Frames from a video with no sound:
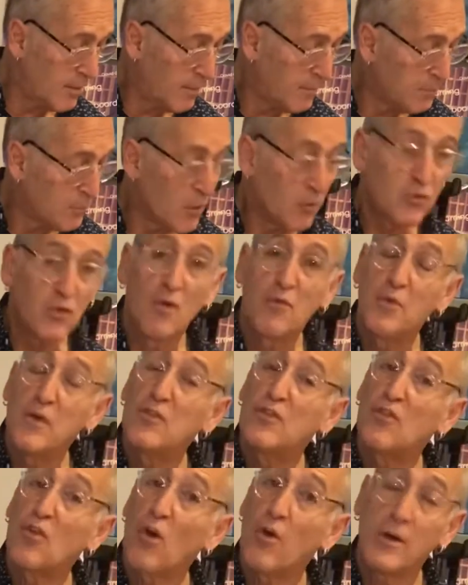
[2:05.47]
So if we
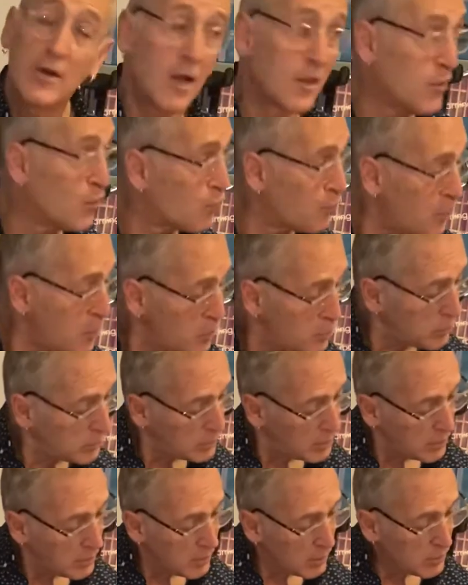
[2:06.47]
start on the root,
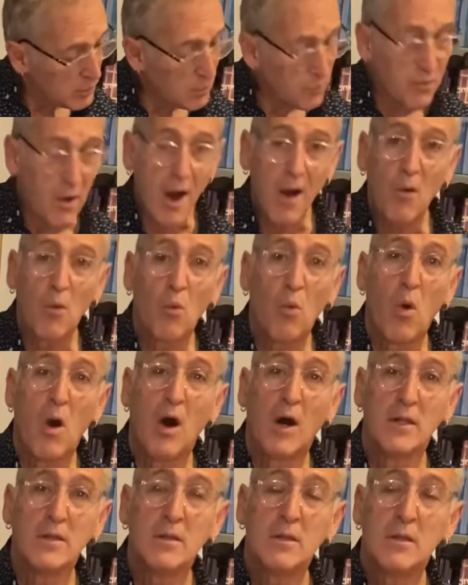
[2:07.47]
you've got
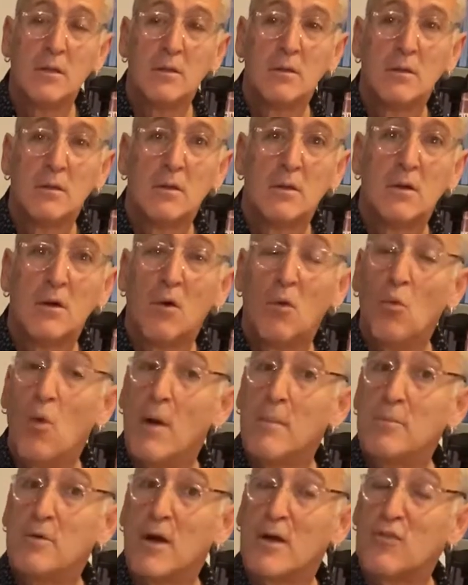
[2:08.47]
1.
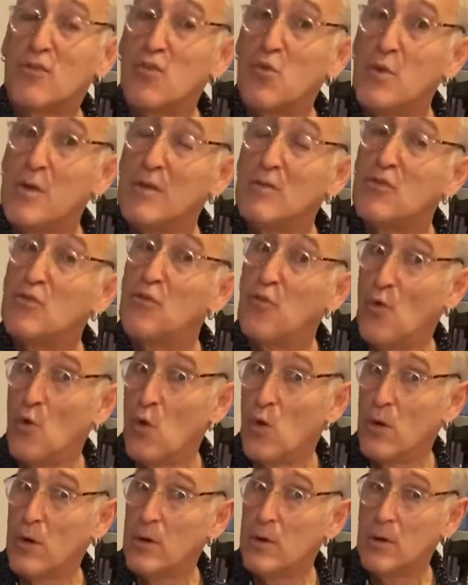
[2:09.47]
1 plus 3 is
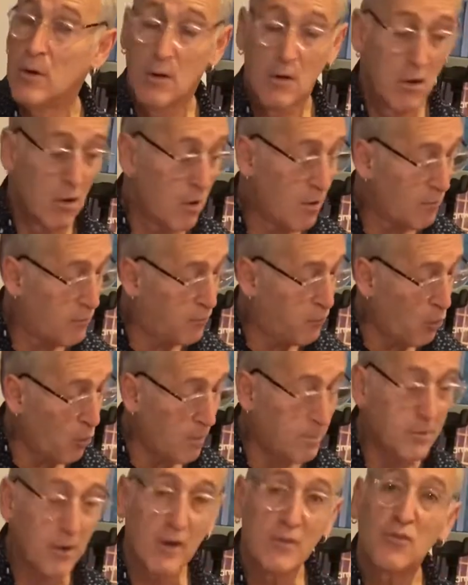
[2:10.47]
4. 4
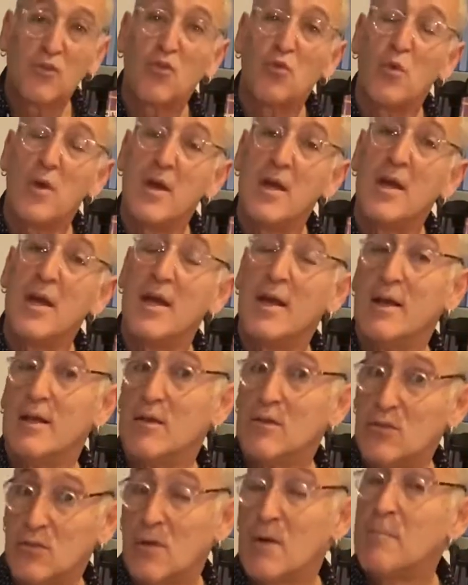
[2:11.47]
plus 3
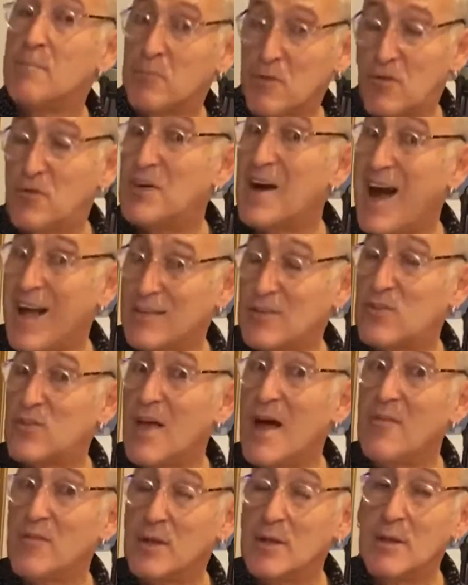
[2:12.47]
is flat
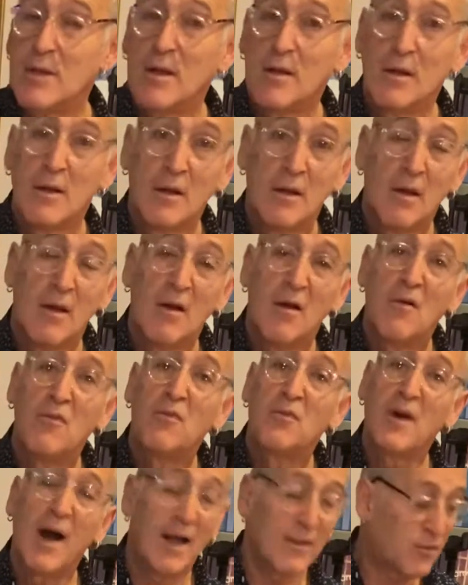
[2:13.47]
7.
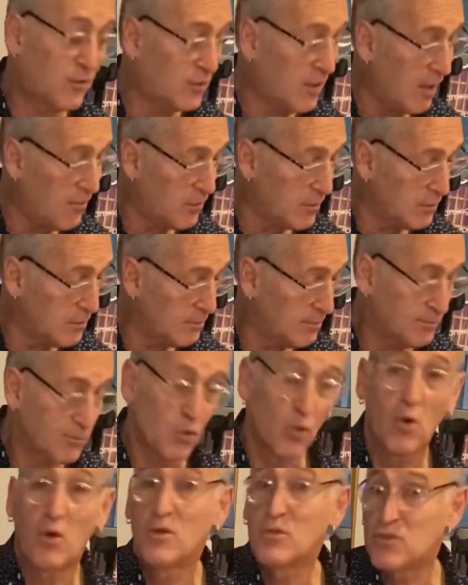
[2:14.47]
Flat 7,
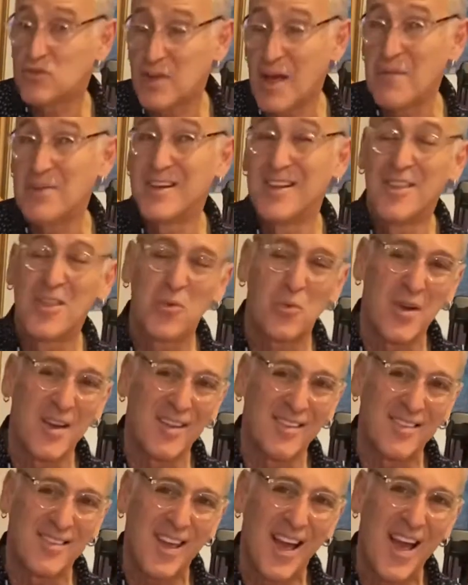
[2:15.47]
or 7 and 3
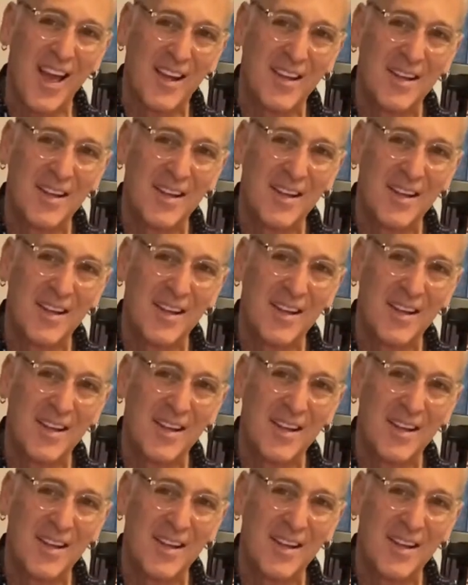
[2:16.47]
is 10,